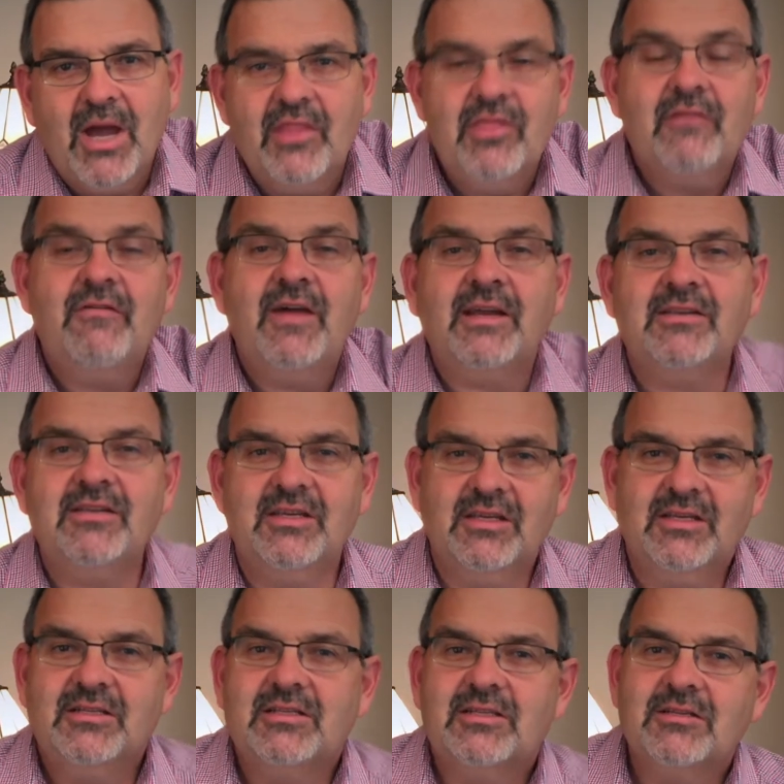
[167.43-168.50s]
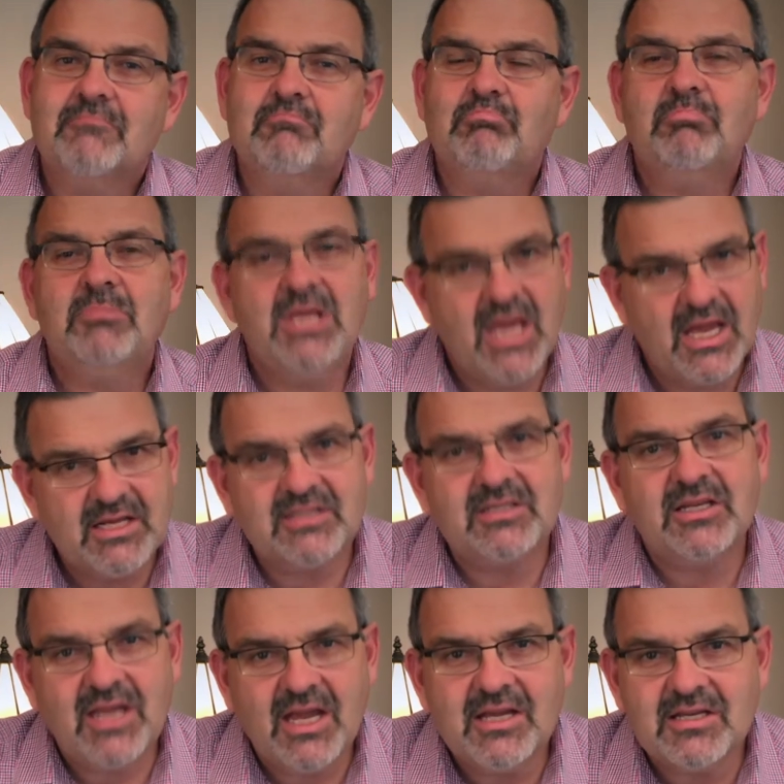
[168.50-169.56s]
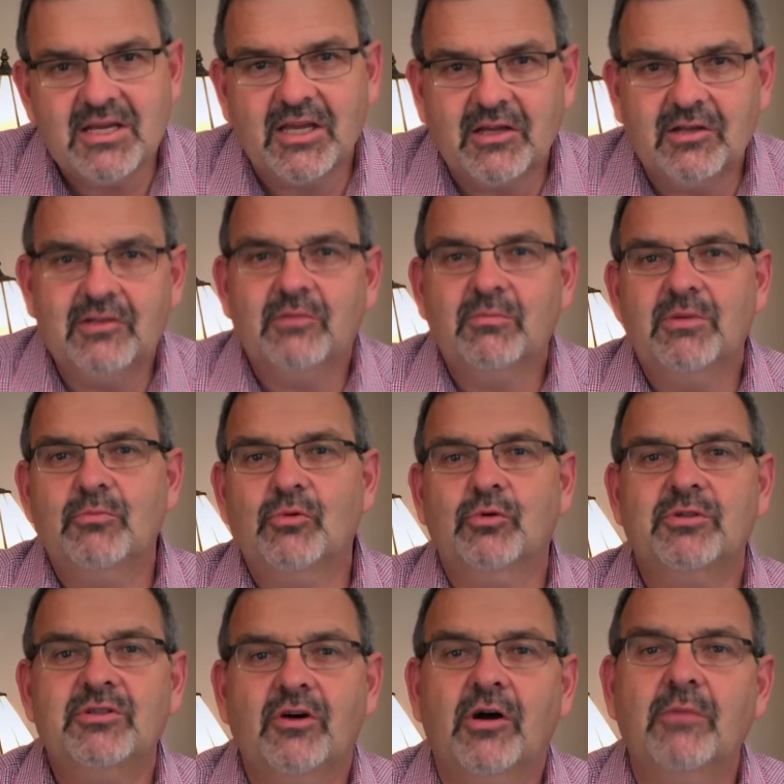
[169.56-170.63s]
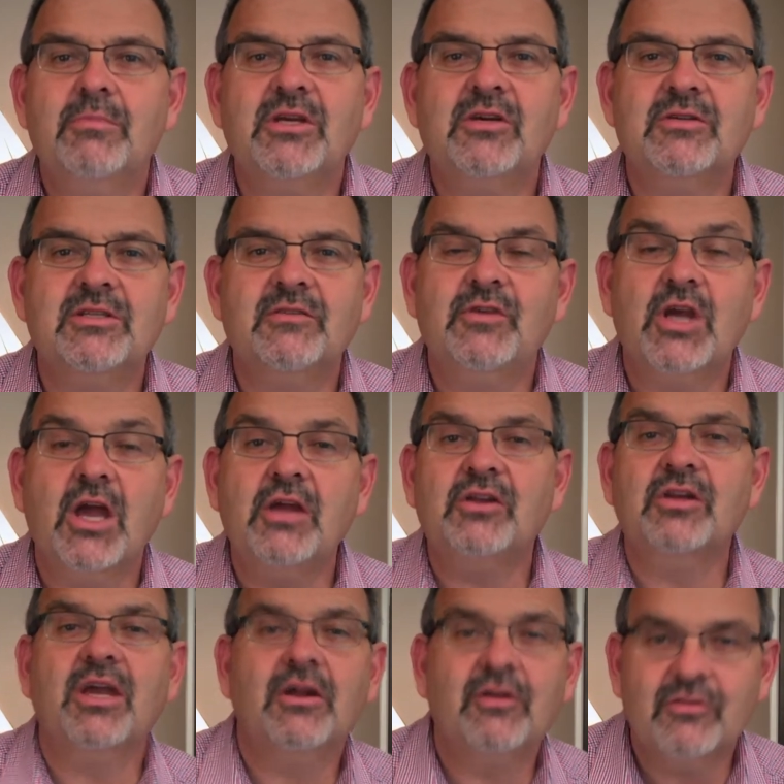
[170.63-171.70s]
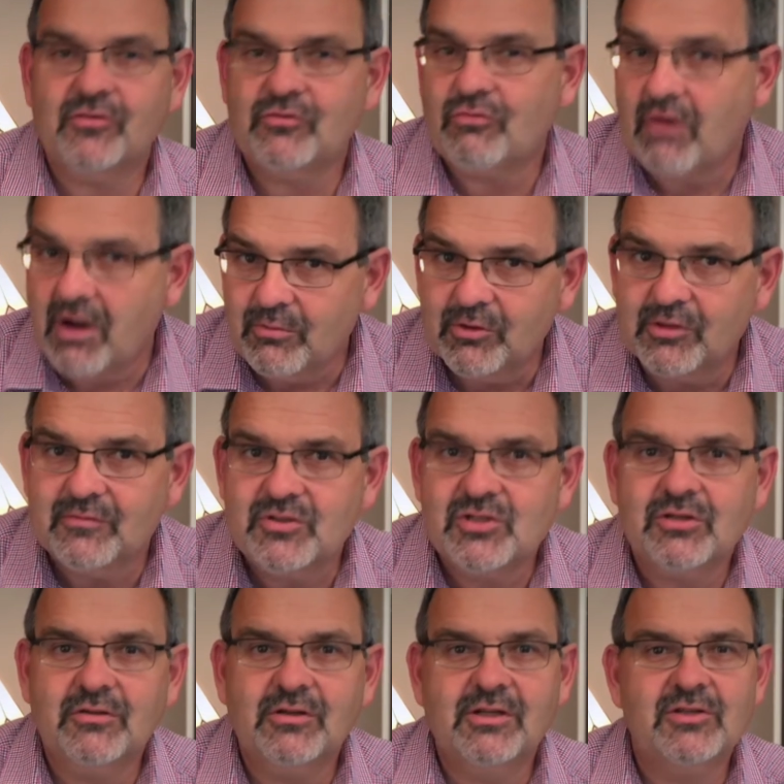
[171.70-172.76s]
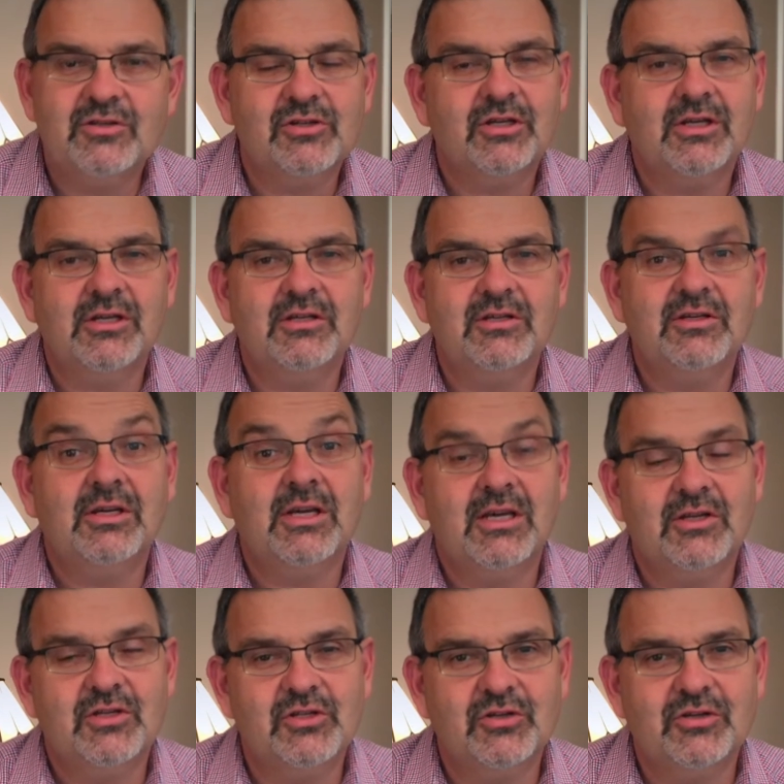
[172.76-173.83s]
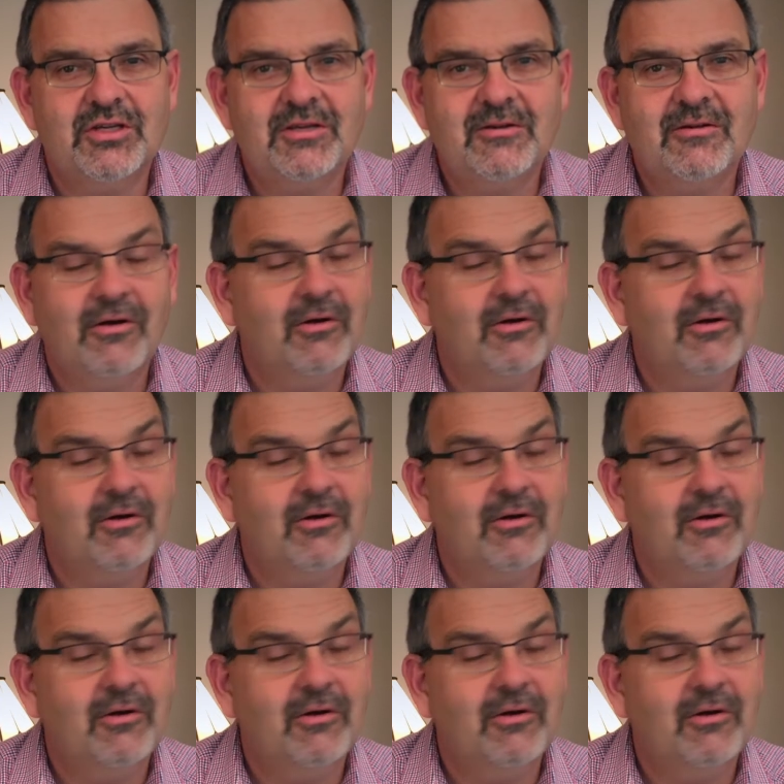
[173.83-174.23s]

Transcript: And the fact is, yes, it can take a little bit more time, because if you're going to go to the trouble of shooting DNG,